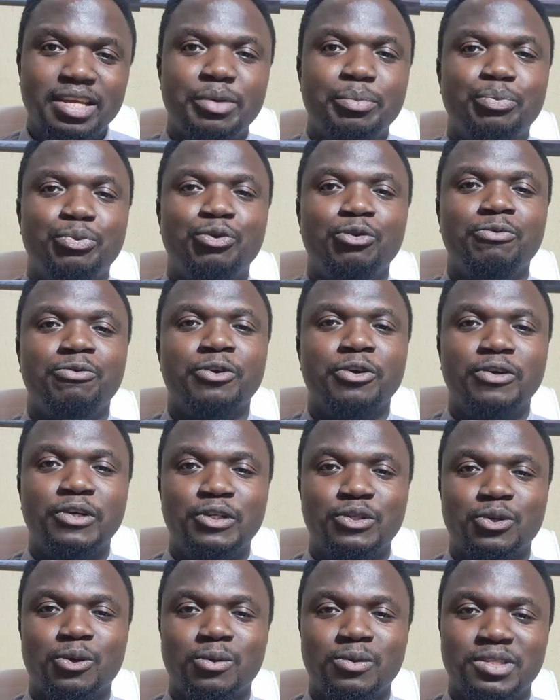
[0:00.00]
improve your
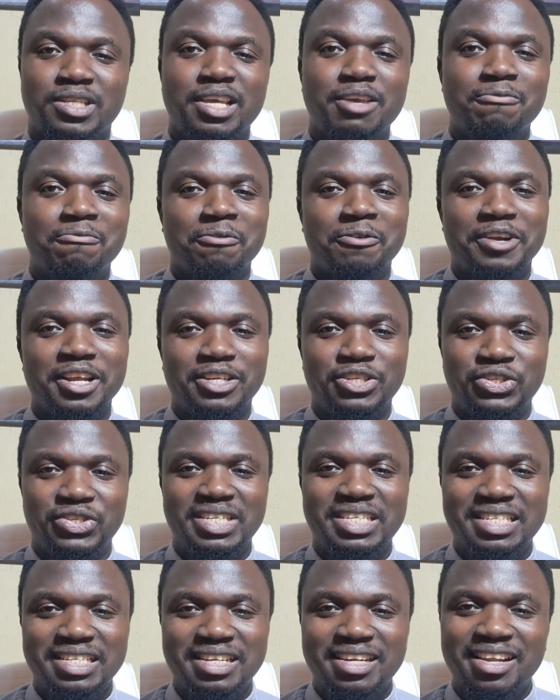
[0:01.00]
results in Forex
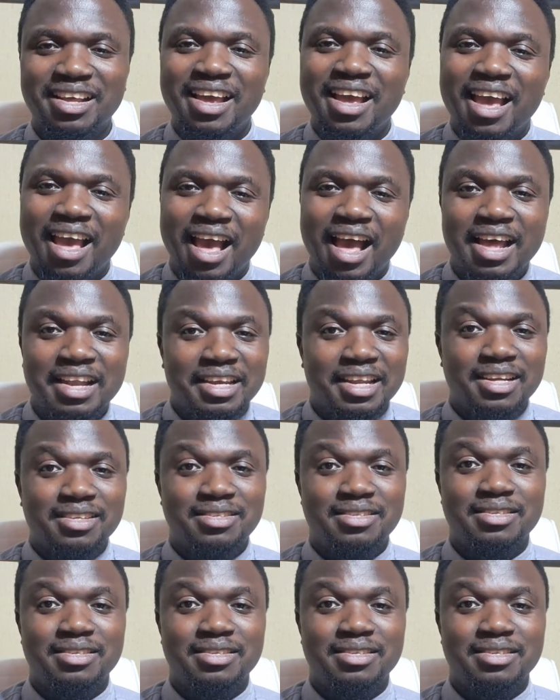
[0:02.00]
trading, and that